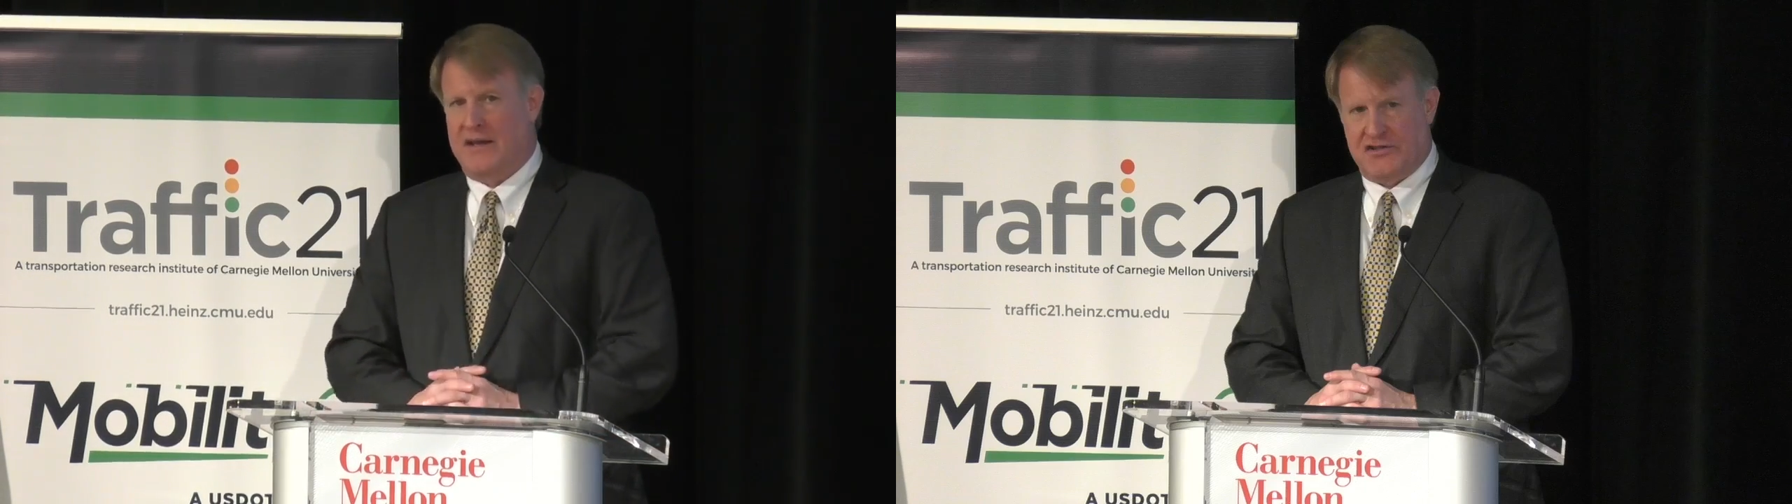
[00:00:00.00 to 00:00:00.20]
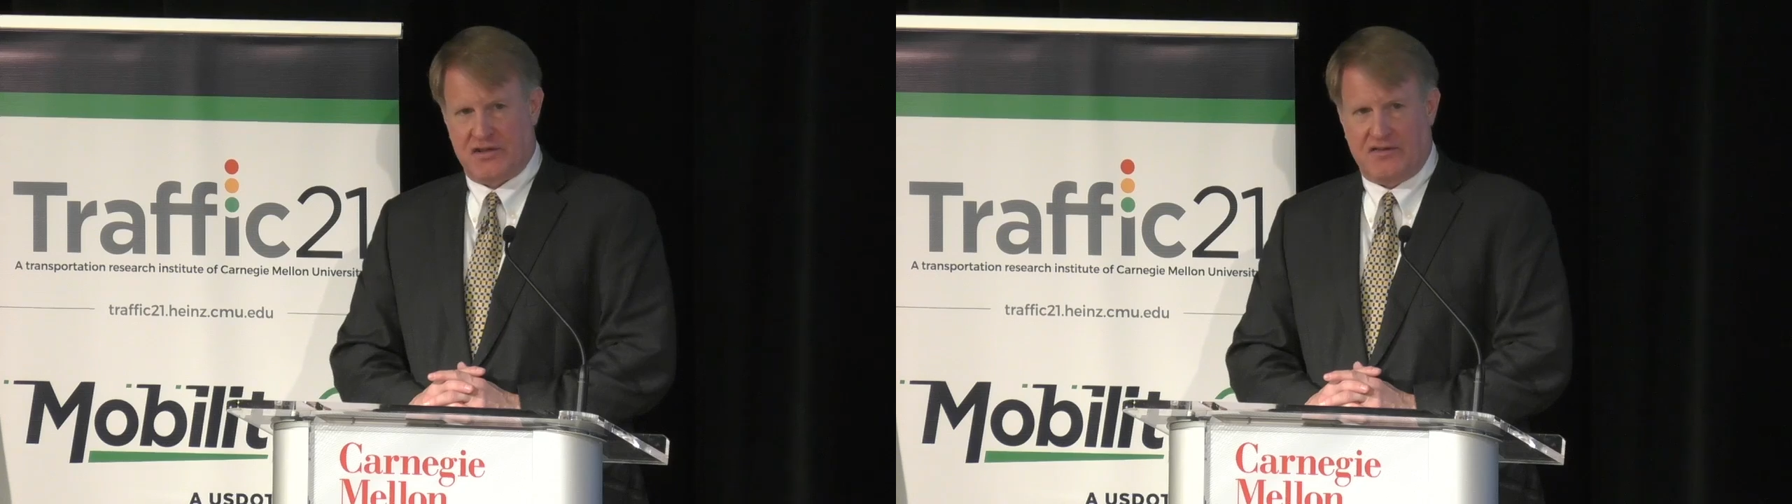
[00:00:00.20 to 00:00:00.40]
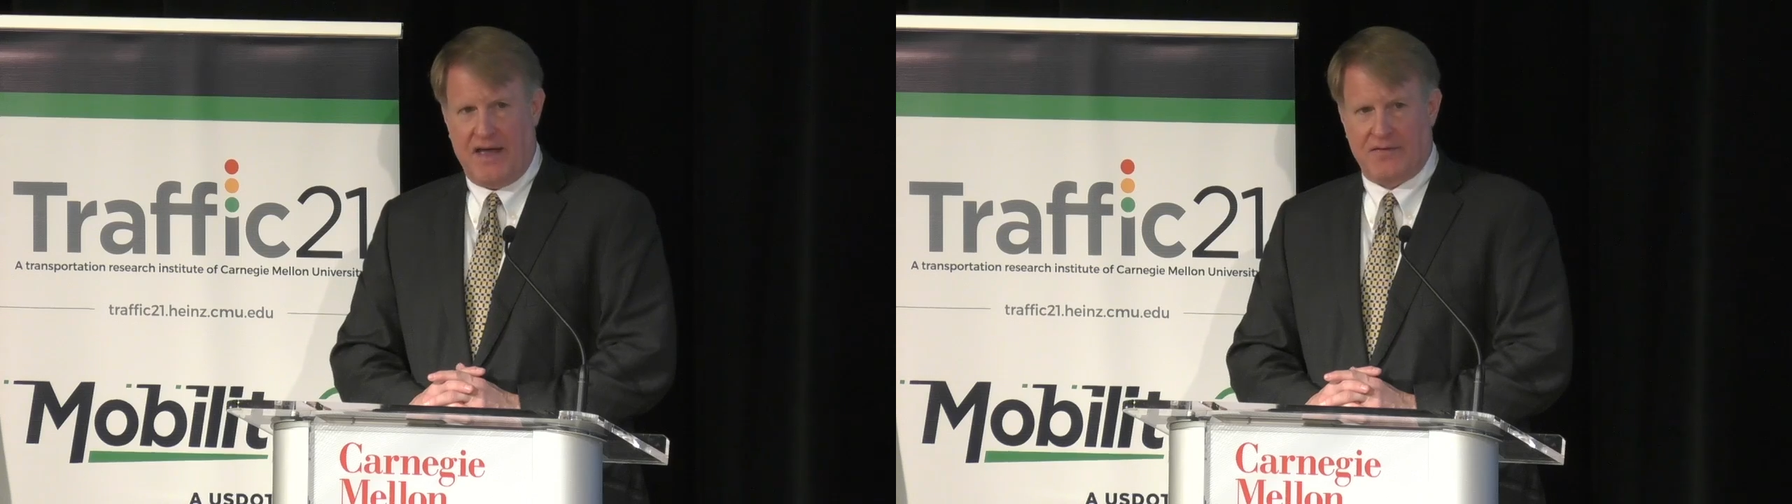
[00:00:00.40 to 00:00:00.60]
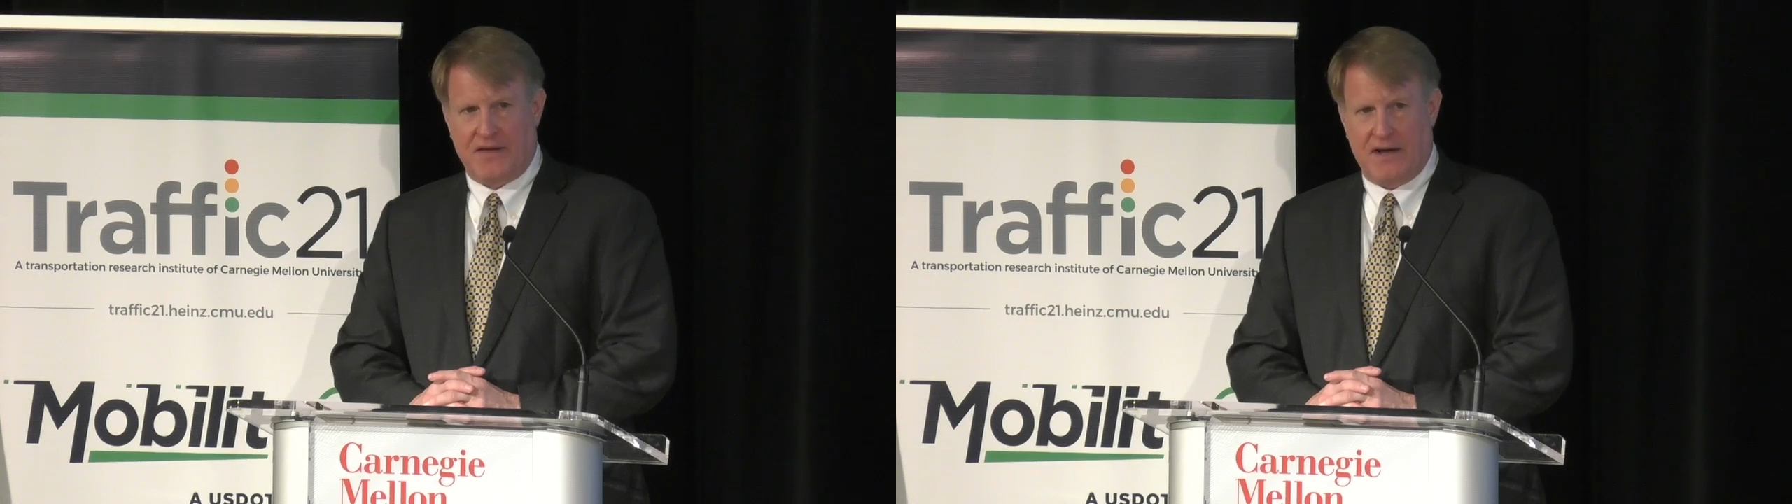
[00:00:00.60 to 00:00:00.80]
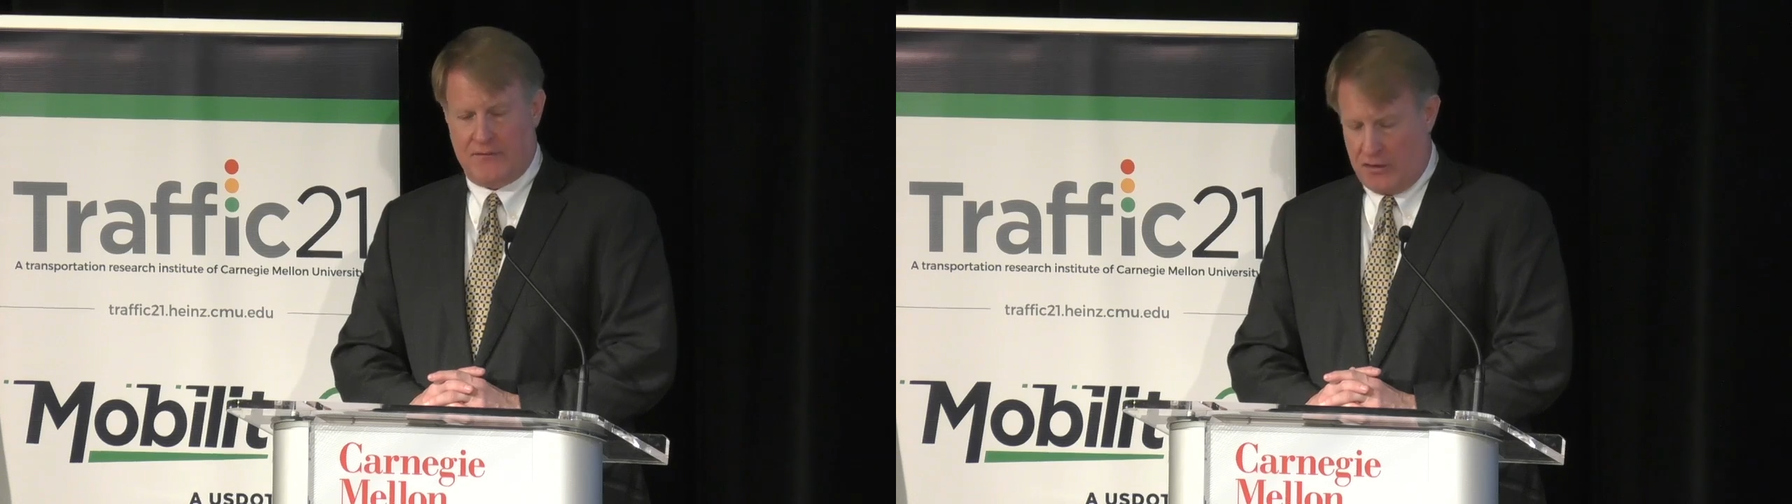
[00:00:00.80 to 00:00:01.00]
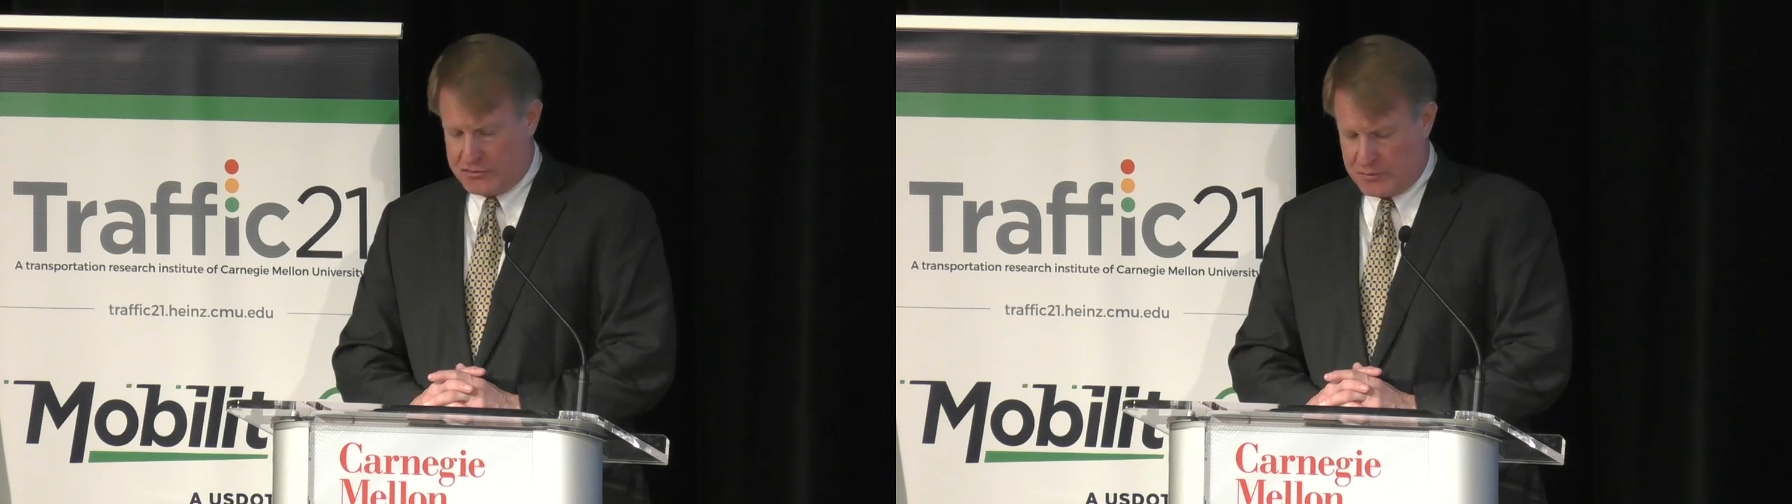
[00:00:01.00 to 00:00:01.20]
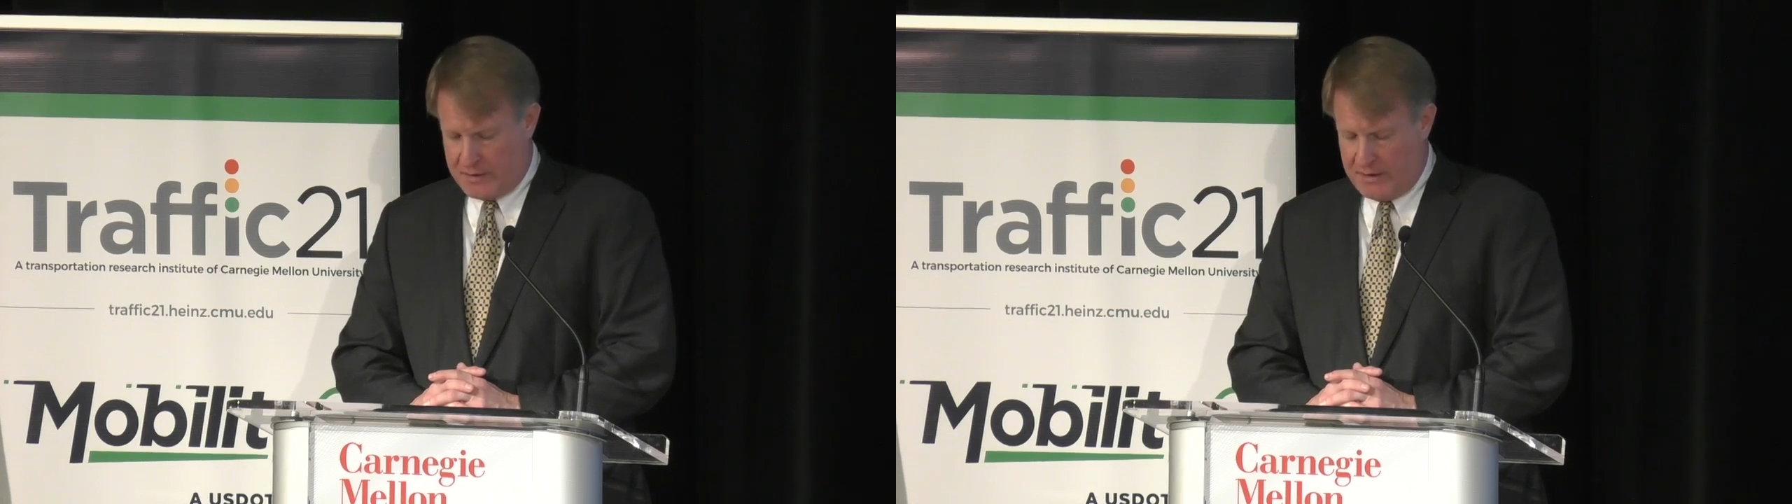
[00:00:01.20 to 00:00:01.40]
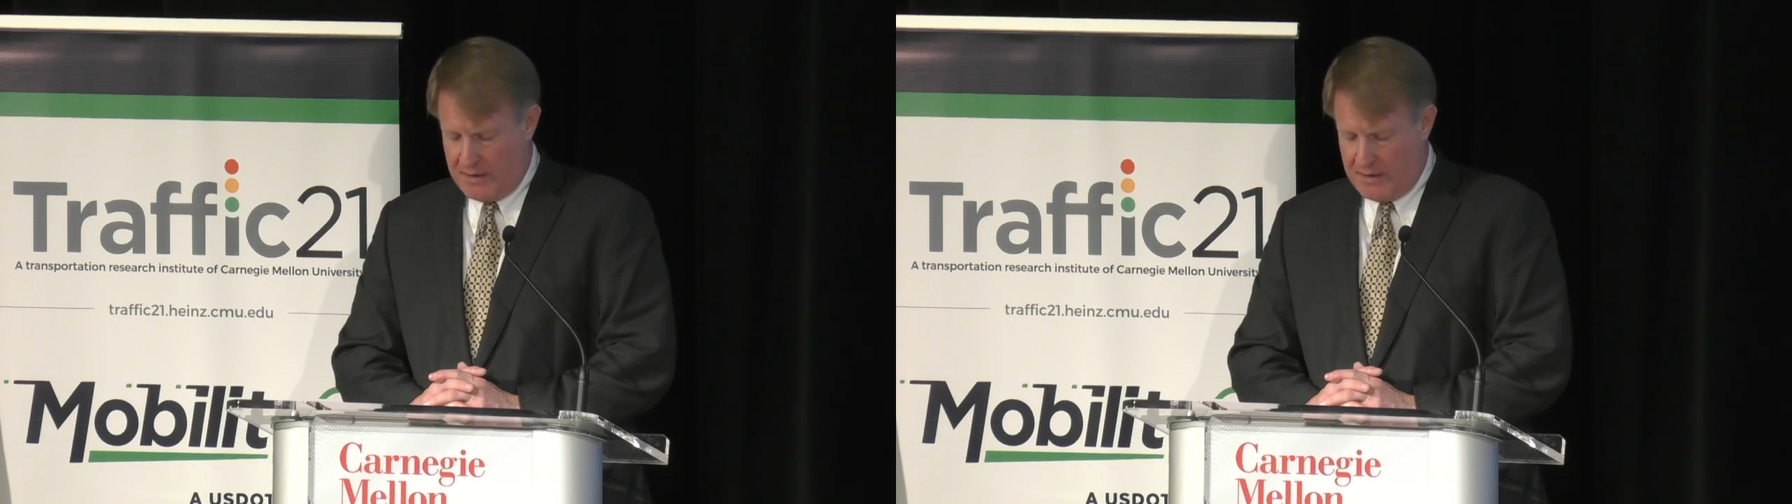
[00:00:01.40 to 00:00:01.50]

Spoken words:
is the 10th anniversary.